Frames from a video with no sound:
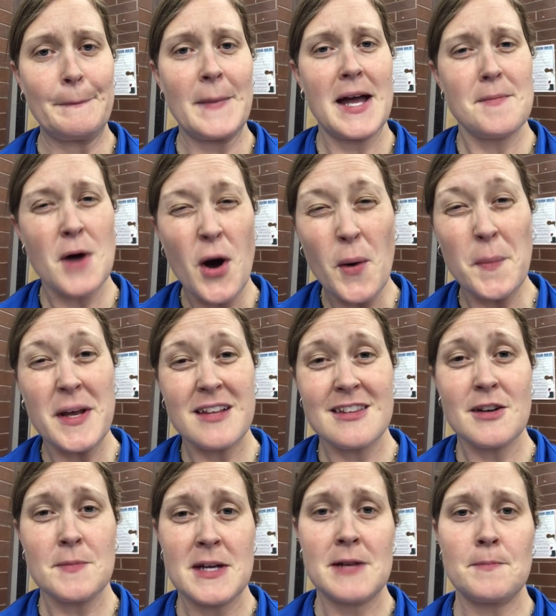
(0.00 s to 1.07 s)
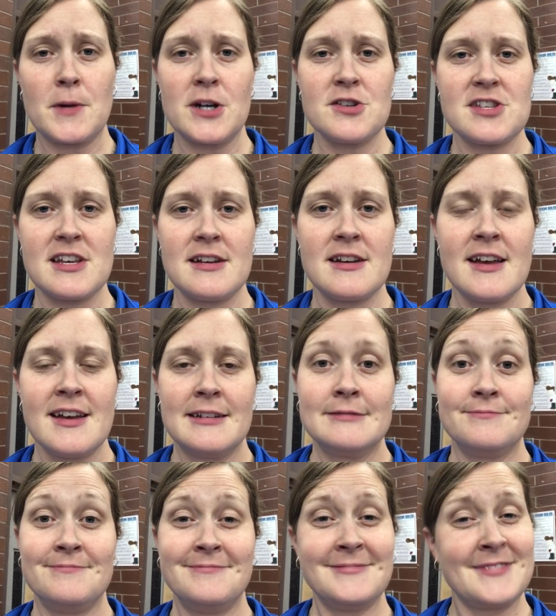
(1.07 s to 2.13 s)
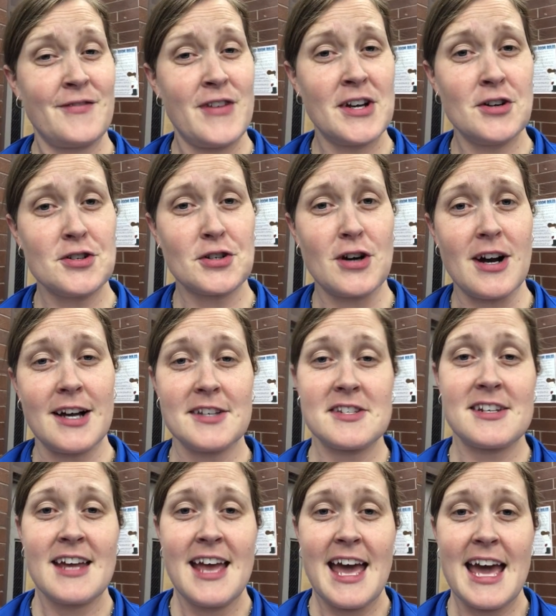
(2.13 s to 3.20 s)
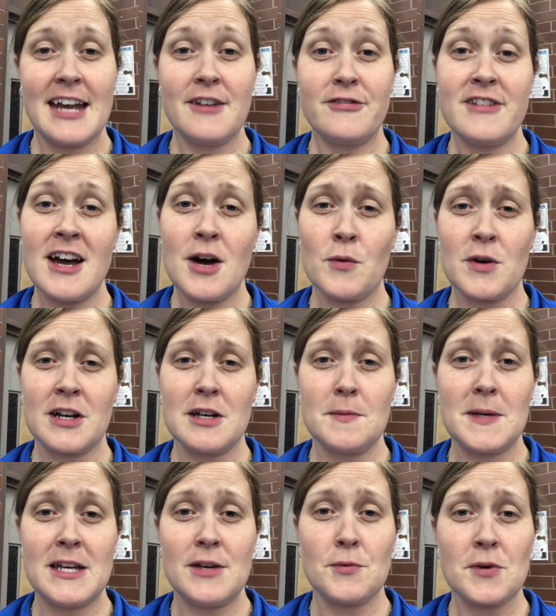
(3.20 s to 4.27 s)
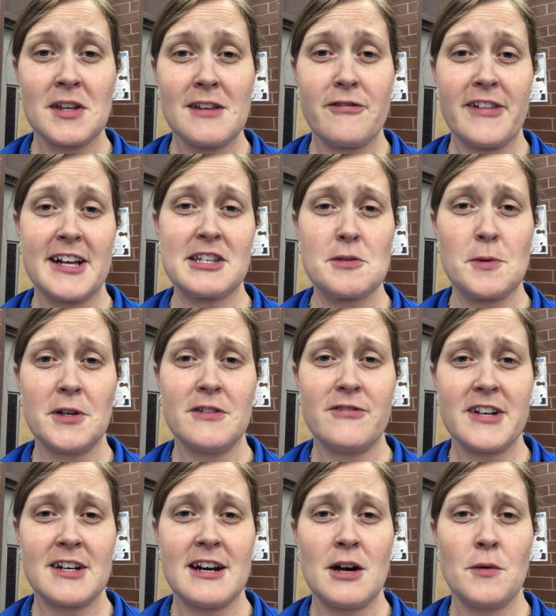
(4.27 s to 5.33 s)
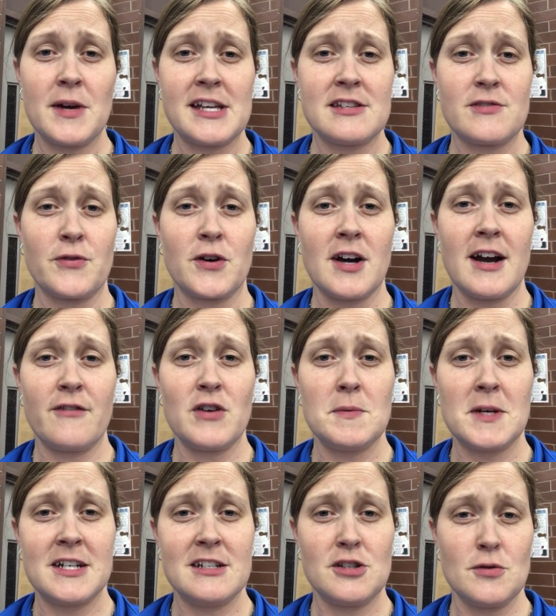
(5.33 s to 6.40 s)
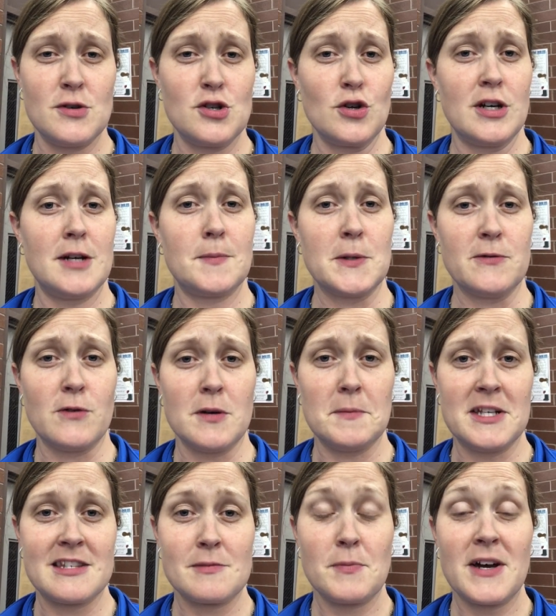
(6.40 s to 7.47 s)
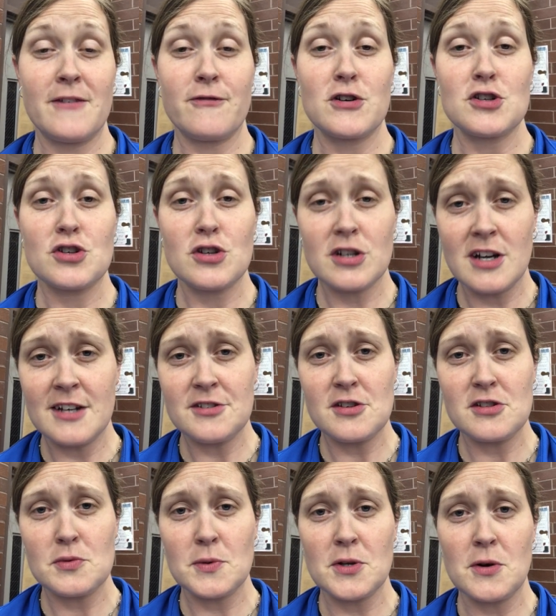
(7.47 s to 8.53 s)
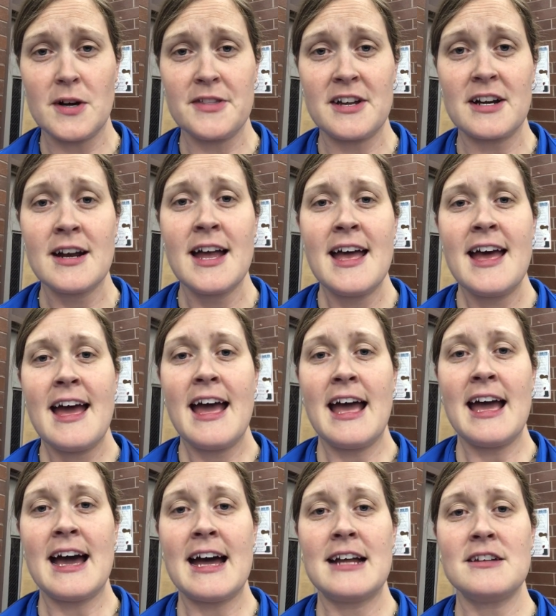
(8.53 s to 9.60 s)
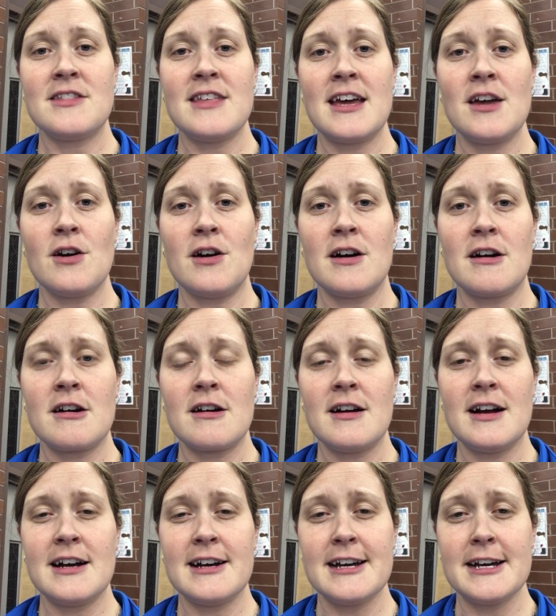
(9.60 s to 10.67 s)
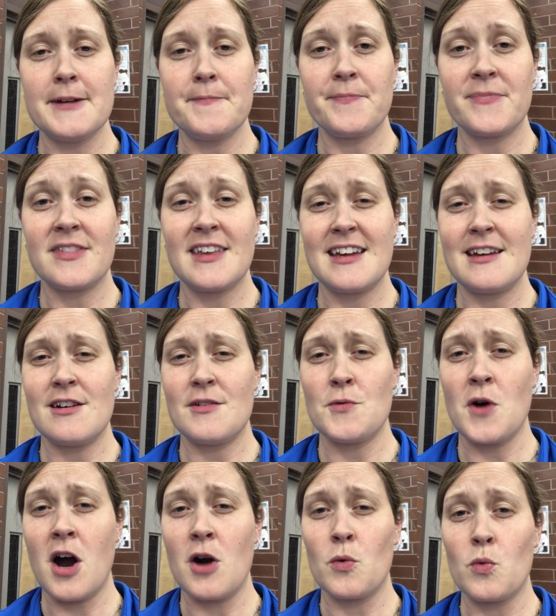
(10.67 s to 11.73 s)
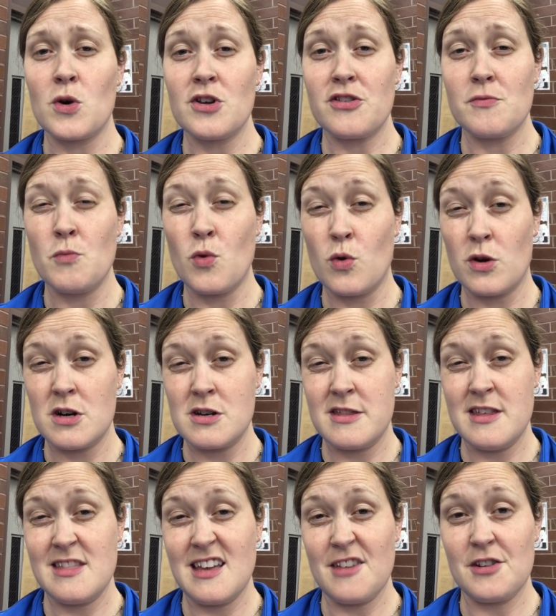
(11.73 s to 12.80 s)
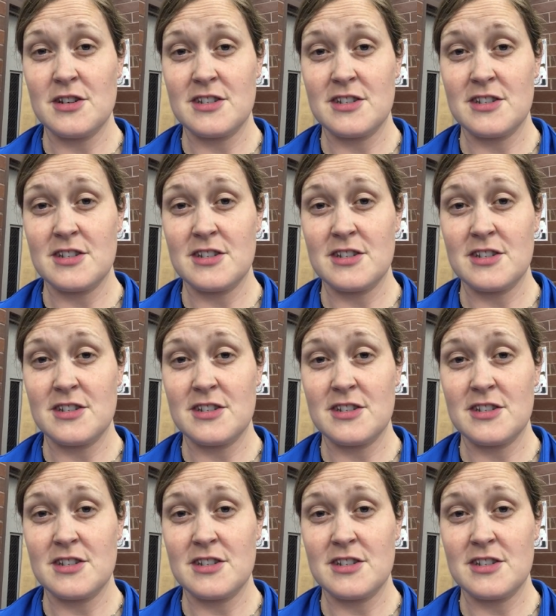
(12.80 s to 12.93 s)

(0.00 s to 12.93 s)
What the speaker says: I'm hoping they'll be in person. fingers crossed. And if not, we're going to be really flexible and figure out ways for everybody to enjoy our performance. But for sure, concerts will go on there, and they are worth more than the other